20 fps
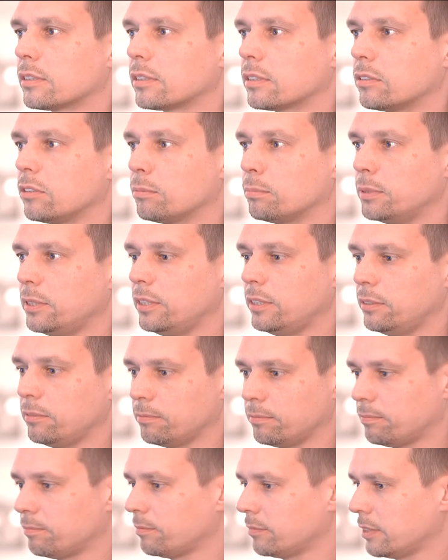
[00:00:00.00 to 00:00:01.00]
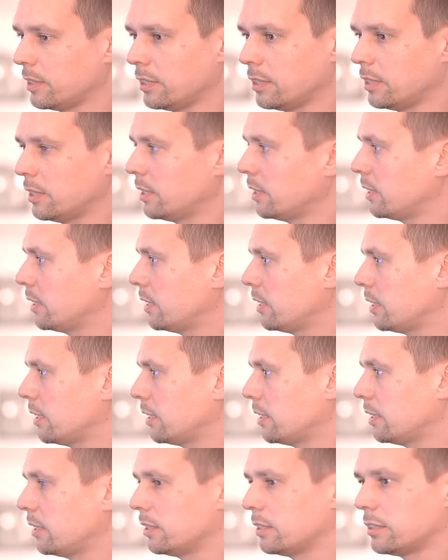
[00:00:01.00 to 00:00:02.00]
Copy,
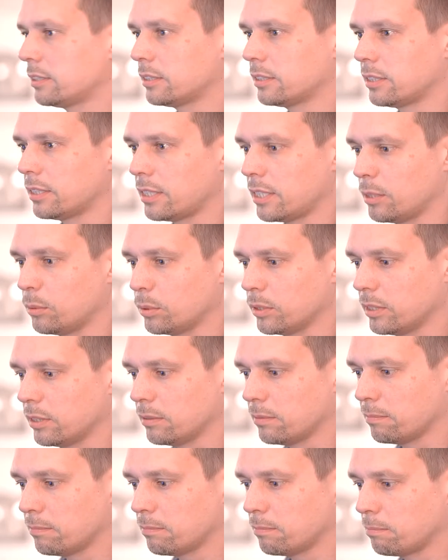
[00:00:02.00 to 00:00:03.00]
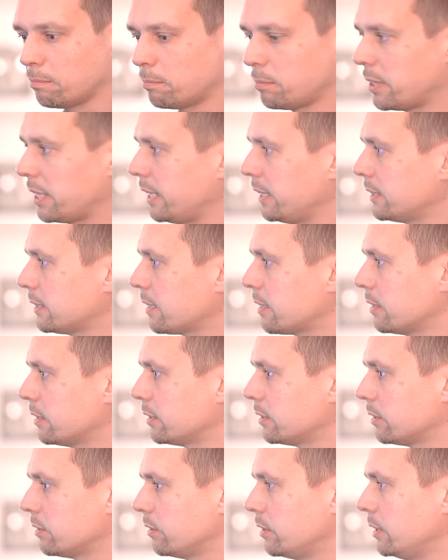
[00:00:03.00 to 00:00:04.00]
and I will paste
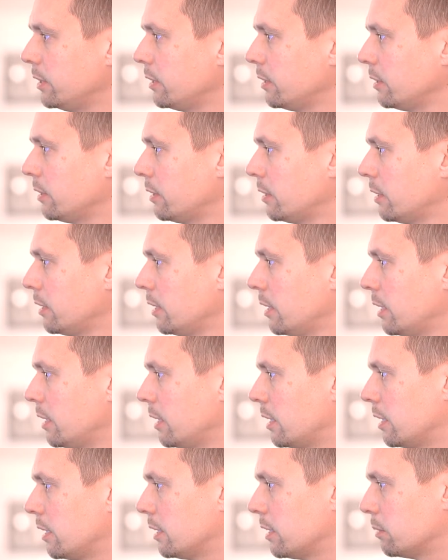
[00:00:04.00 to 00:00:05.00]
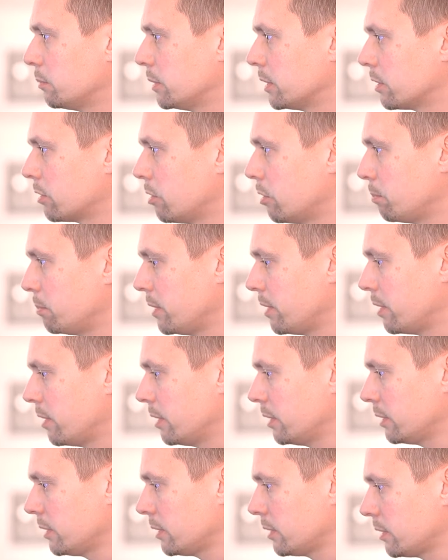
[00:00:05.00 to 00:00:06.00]
this to here, and I will copy
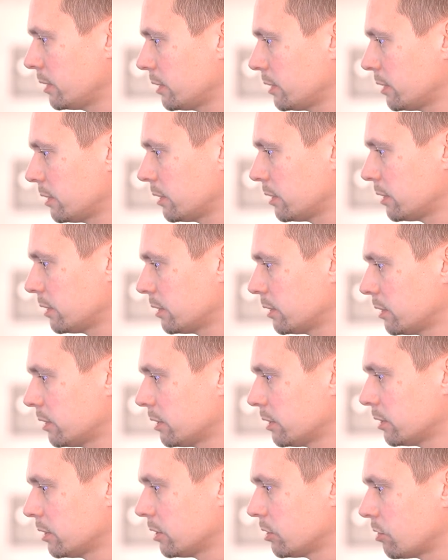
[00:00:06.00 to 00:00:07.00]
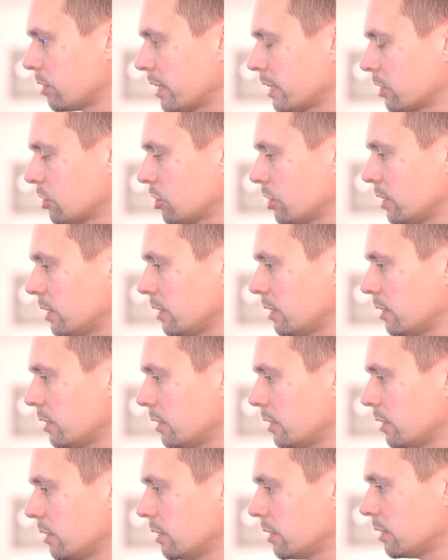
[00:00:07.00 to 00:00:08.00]
this structure